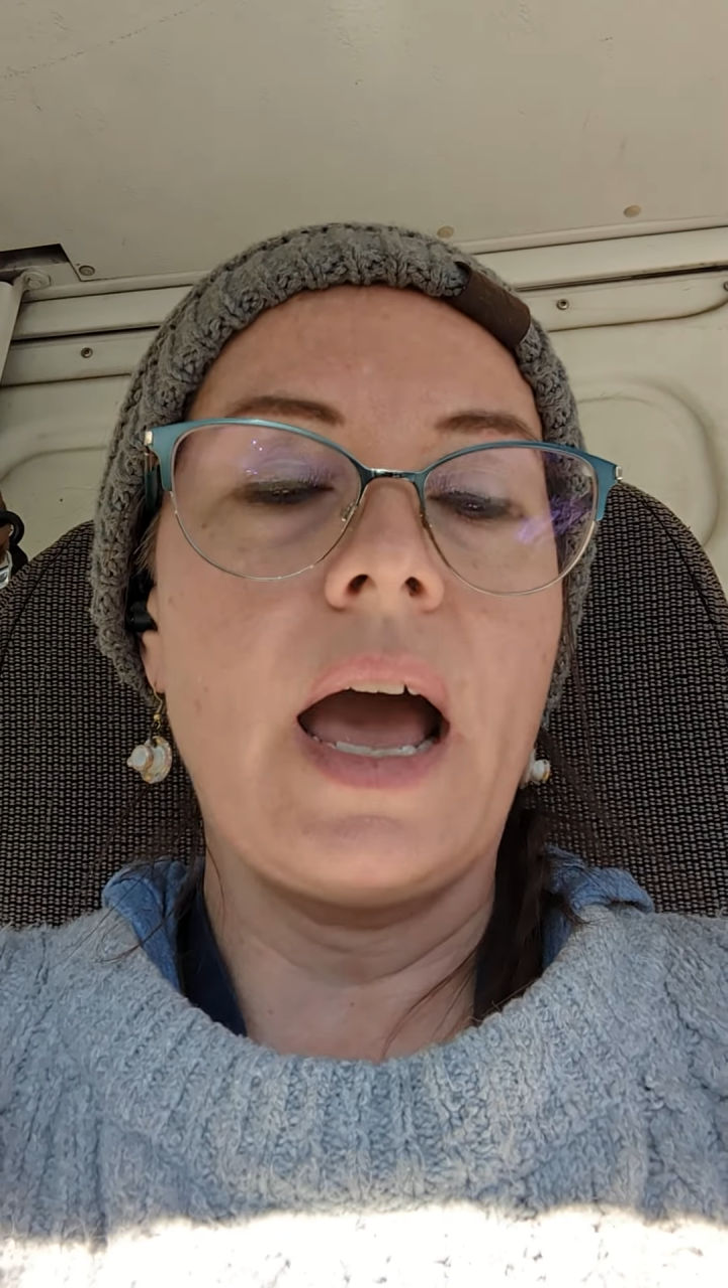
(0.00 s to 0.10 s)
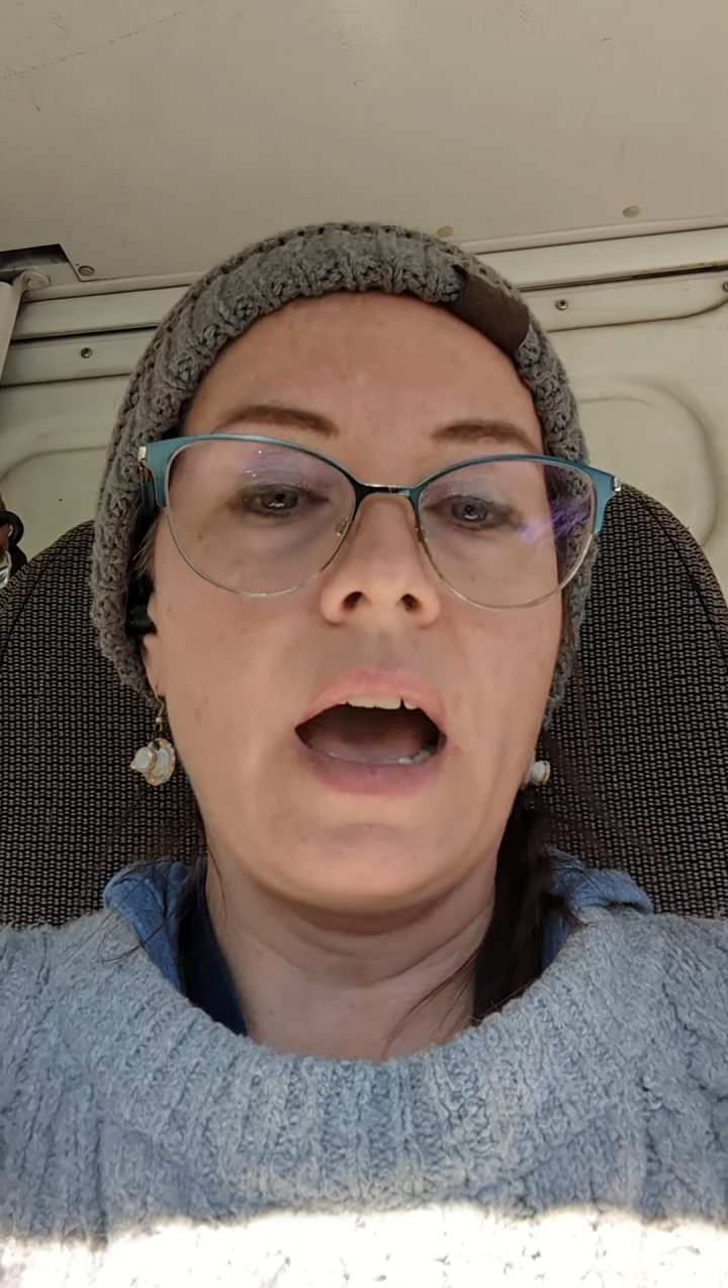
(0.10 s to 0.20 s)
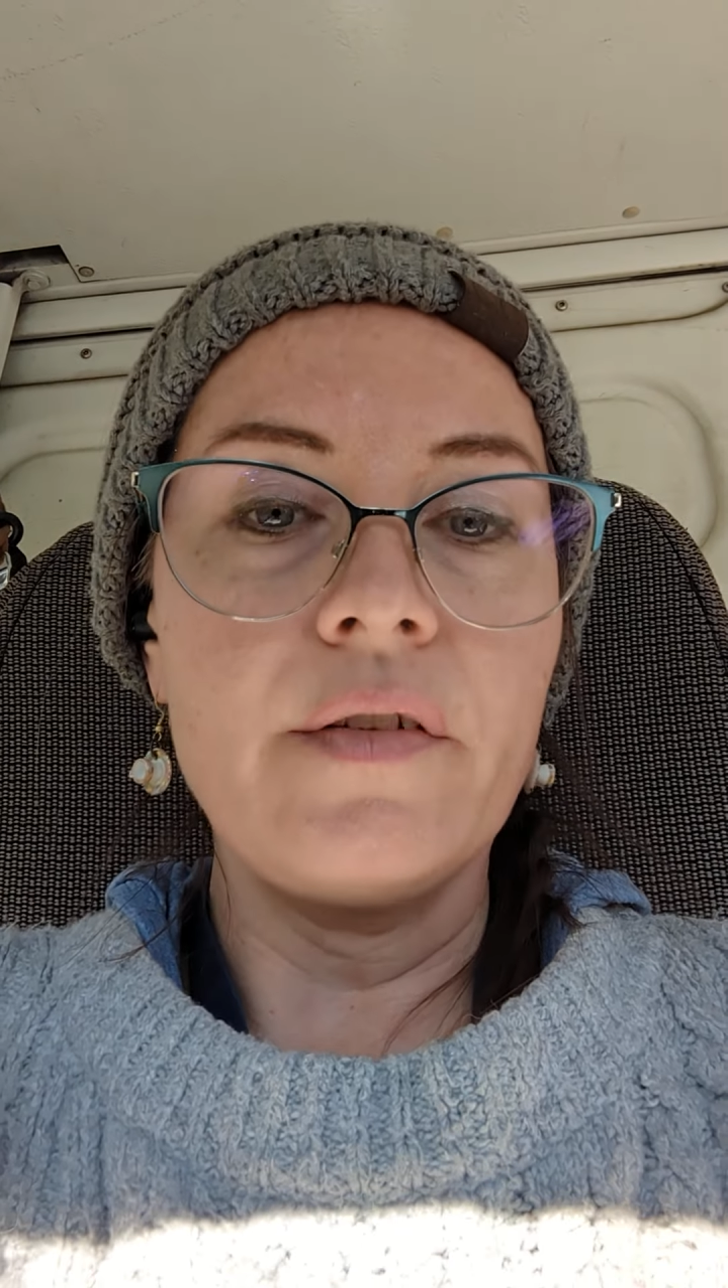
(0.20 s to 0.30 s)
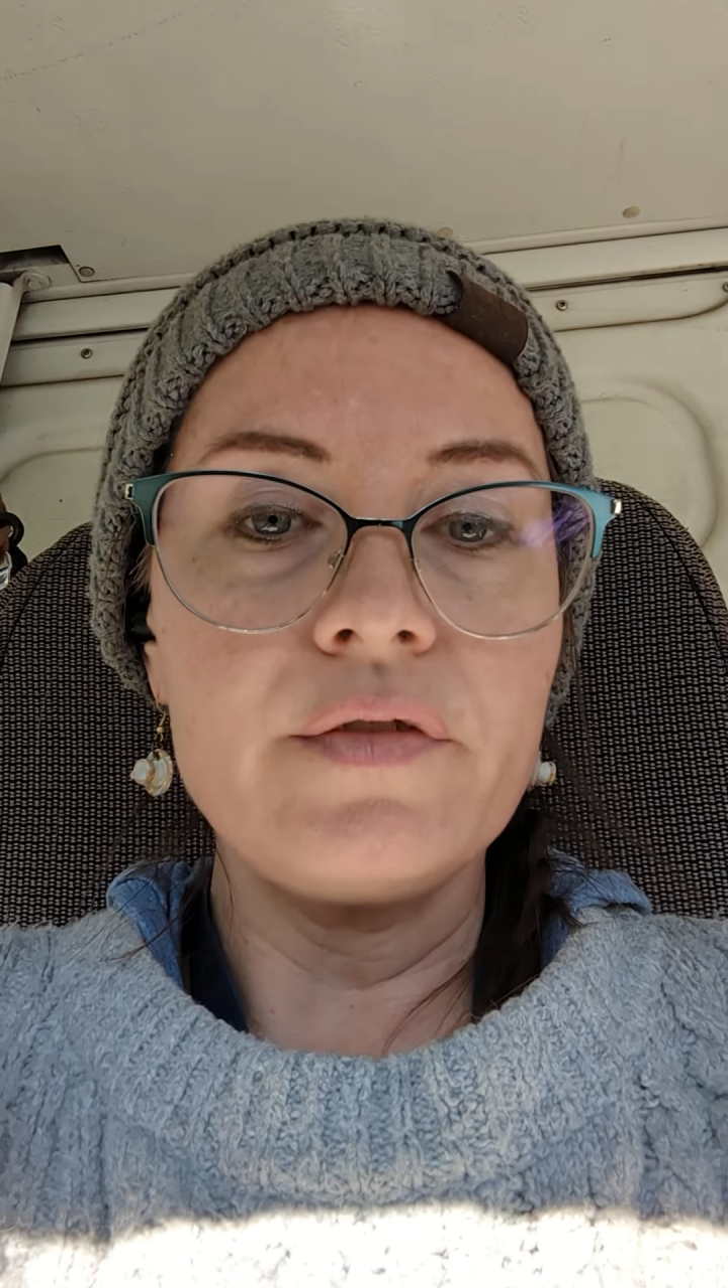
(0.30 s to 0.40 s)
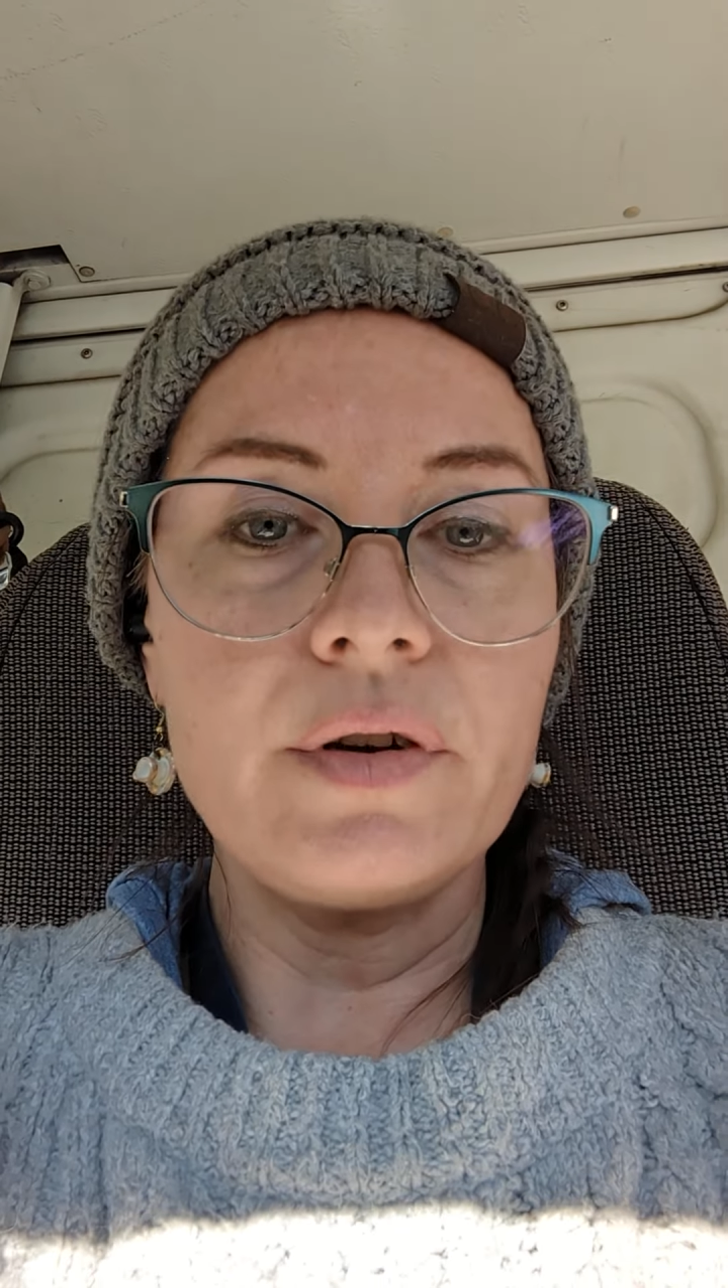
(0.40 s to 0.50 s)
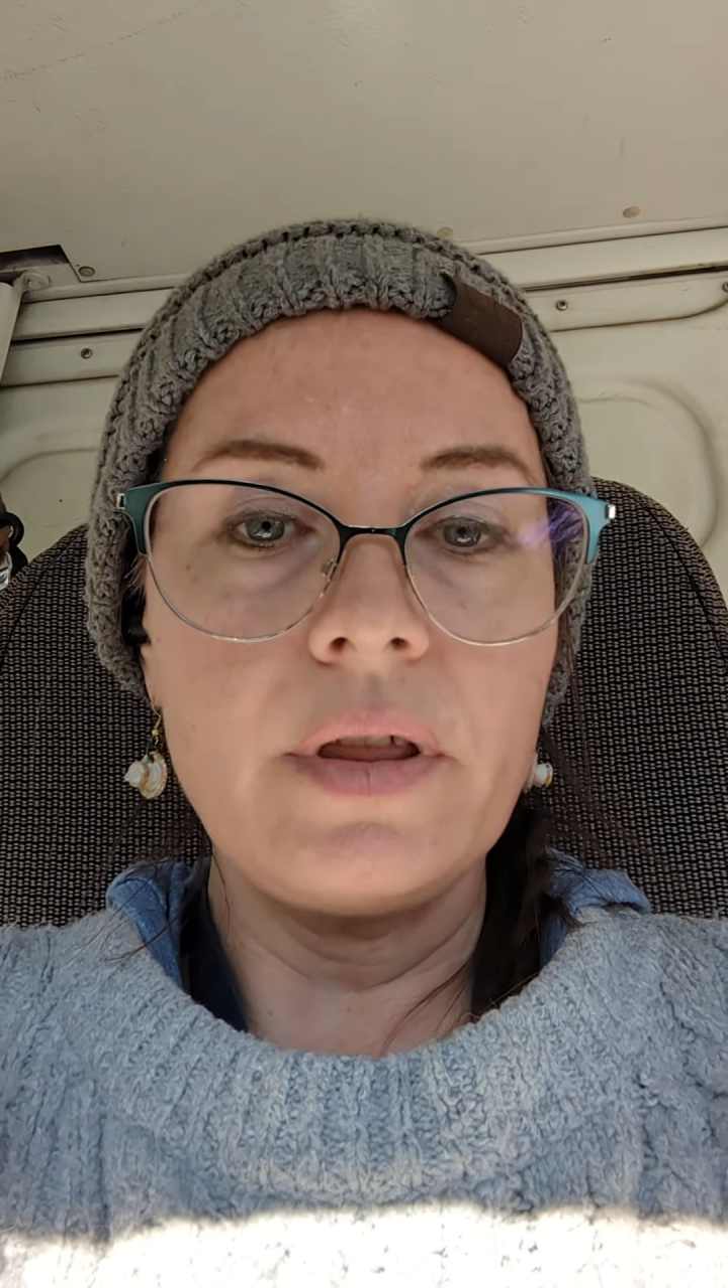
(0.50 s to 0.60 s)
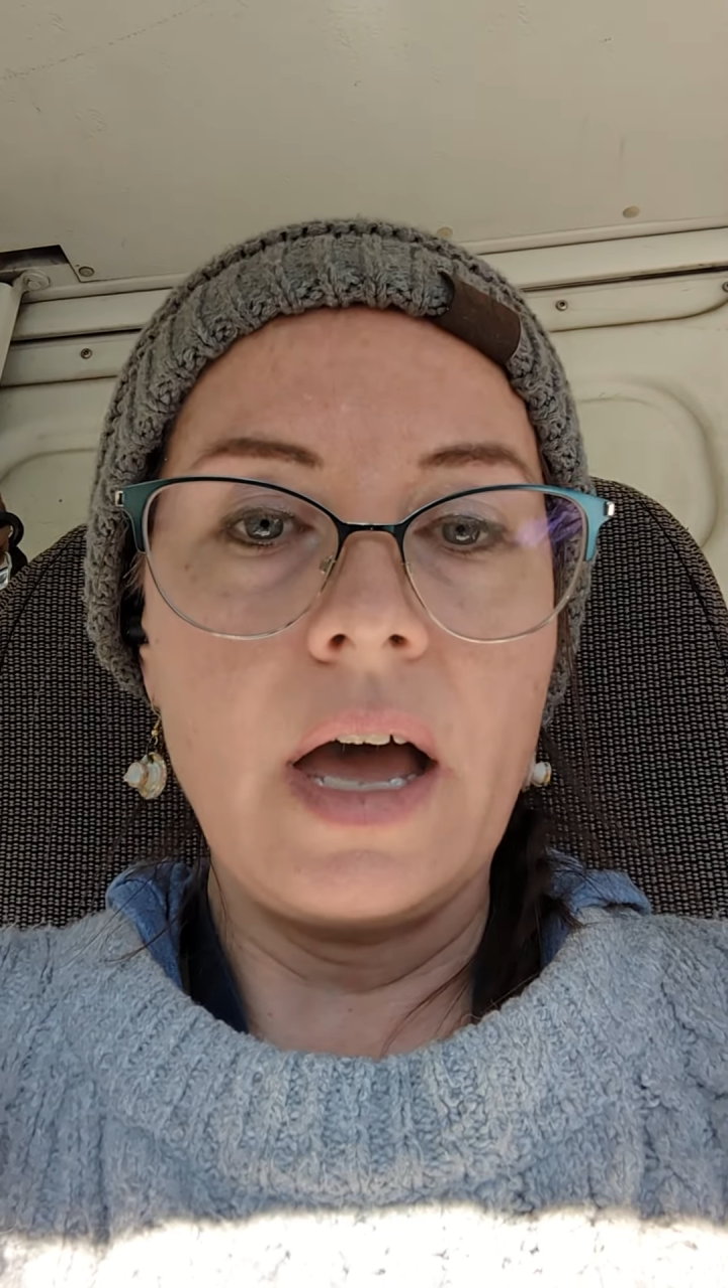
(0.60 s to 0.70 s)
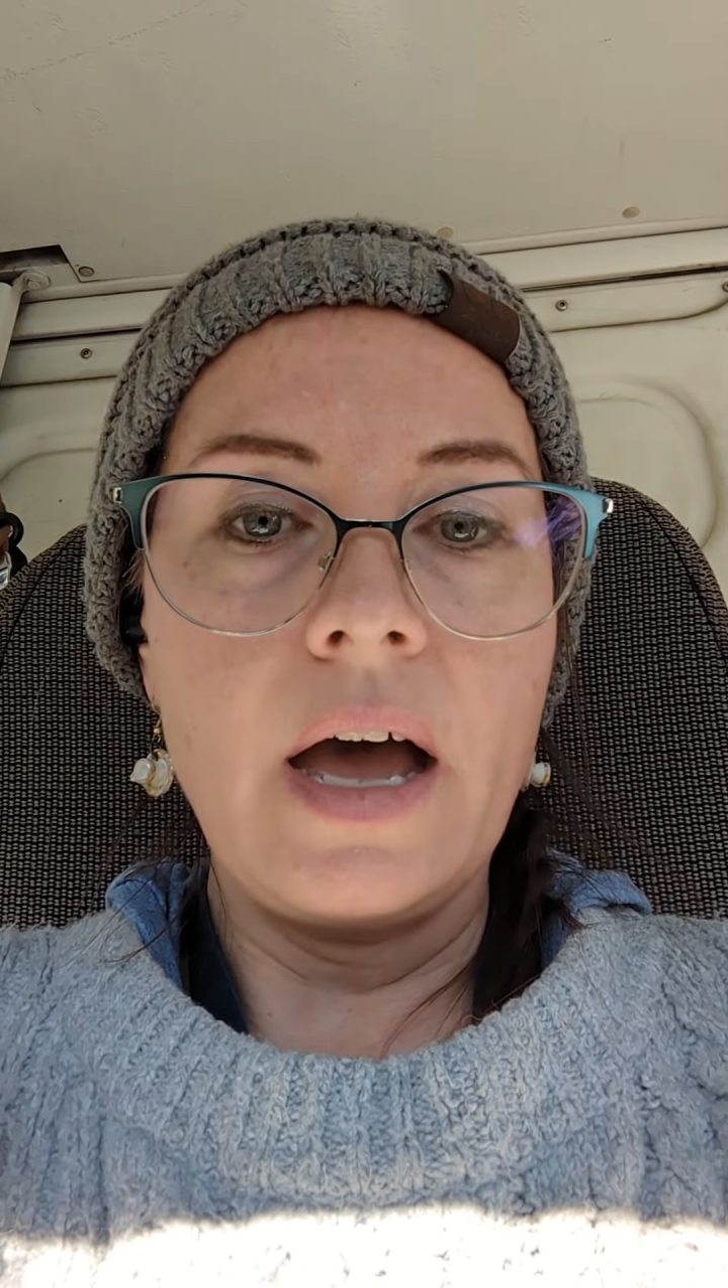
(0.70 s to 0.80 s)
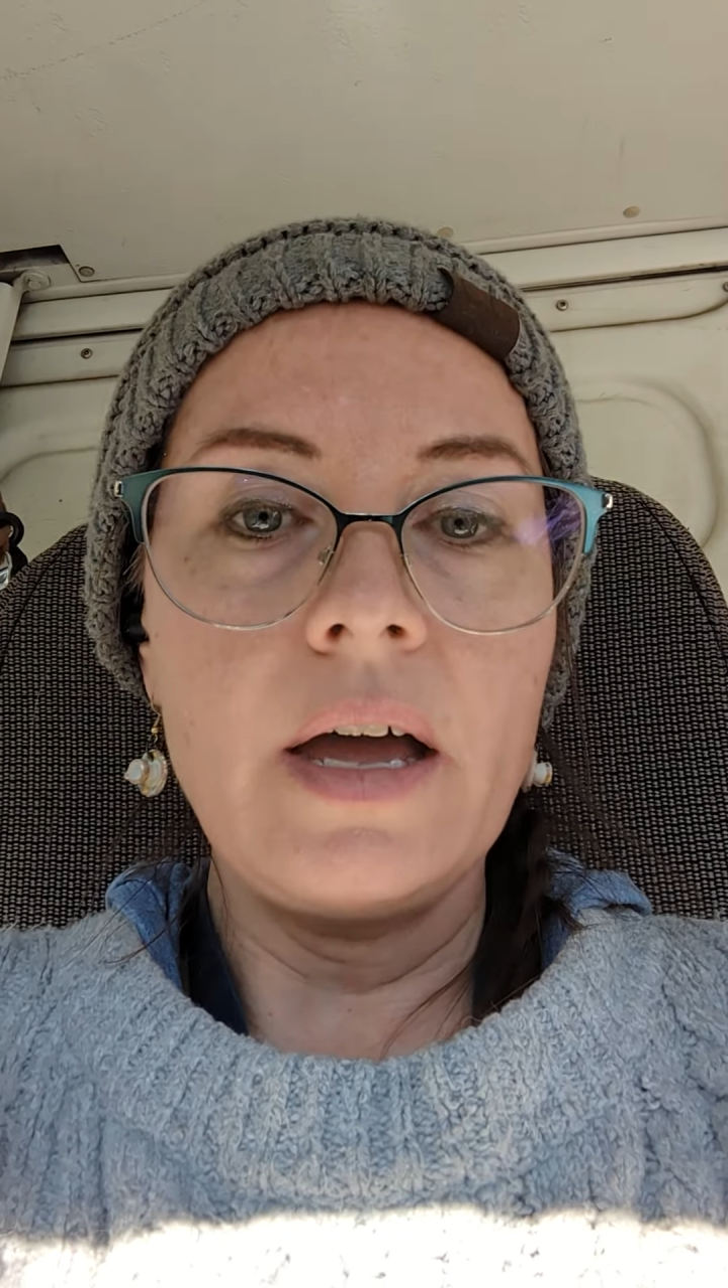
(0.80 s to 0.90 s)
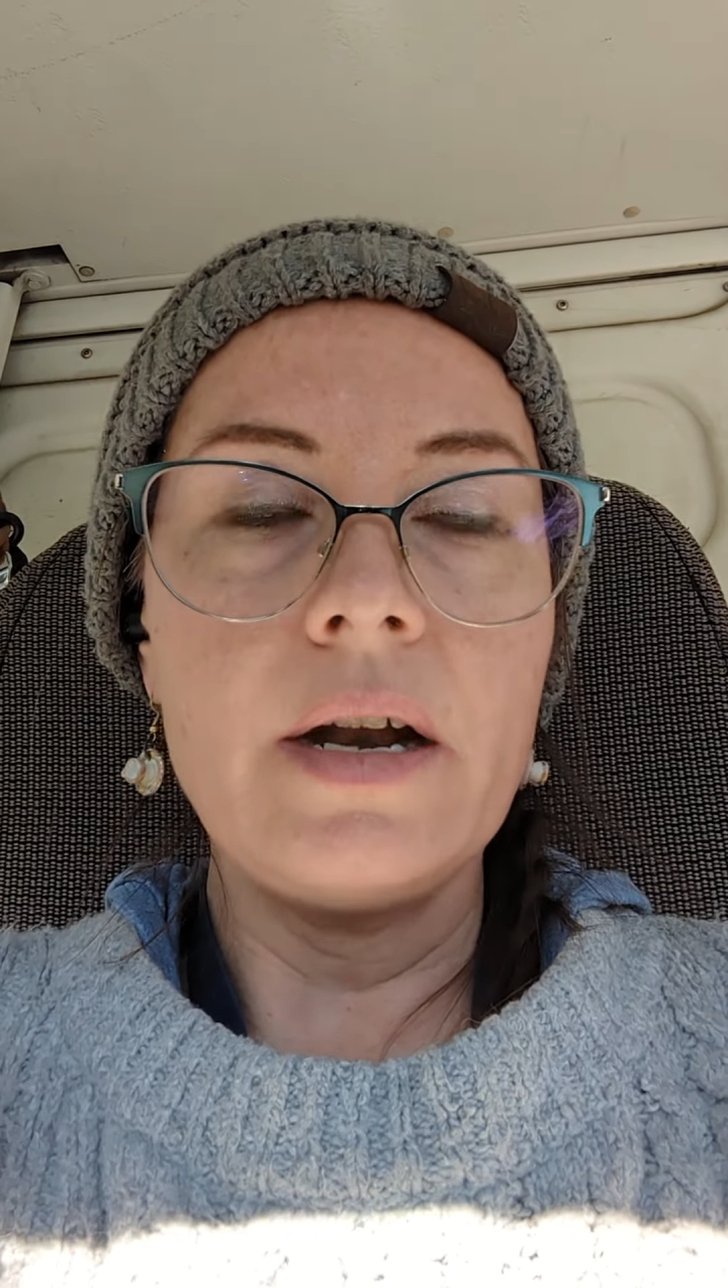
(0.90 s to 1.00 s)
after
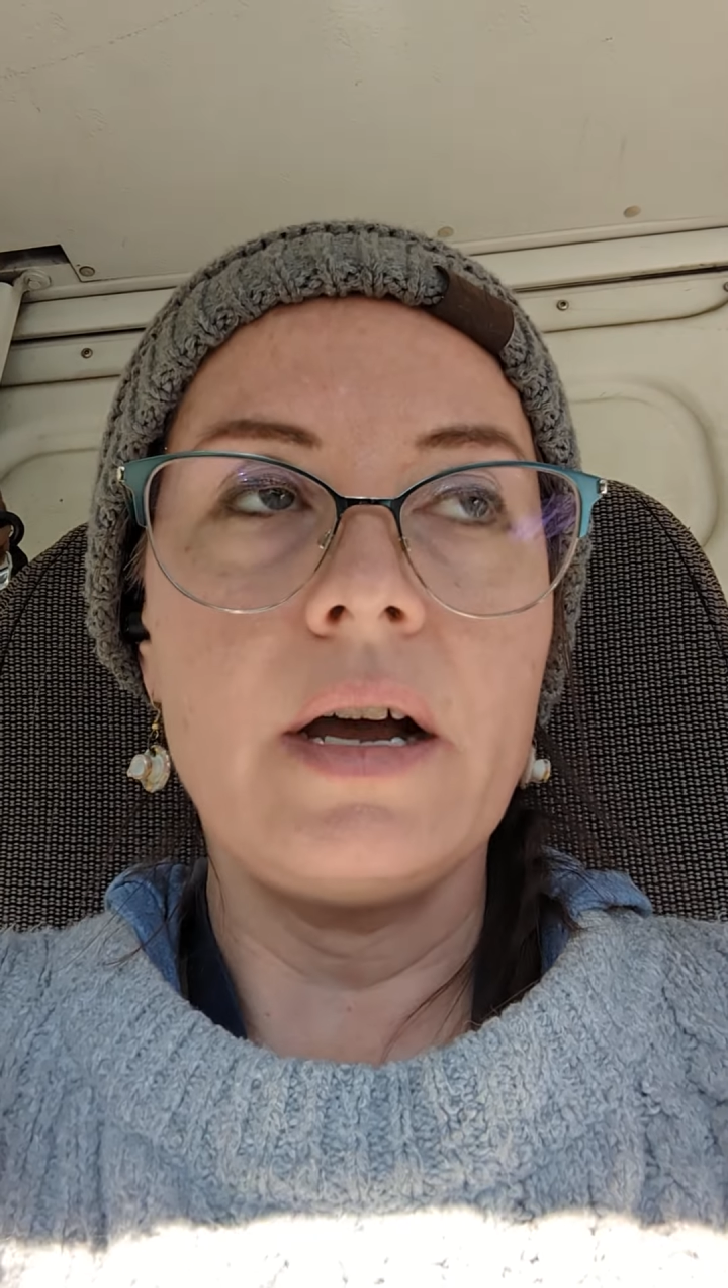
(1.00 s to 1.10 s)
that.